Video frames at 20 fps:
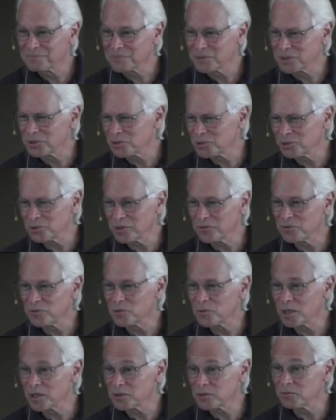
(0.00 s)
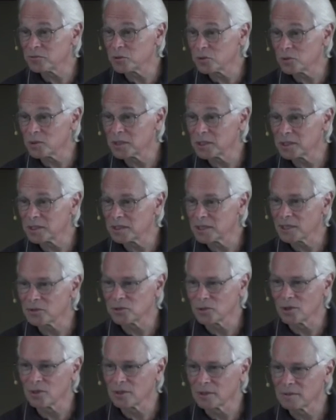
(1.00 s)
Just two different ways of doing it,
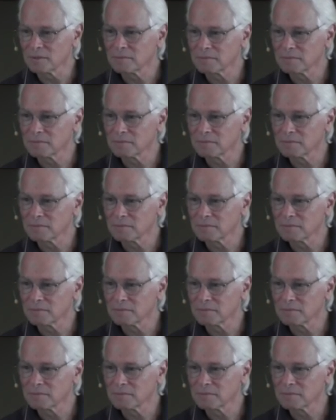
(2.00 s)
that's all.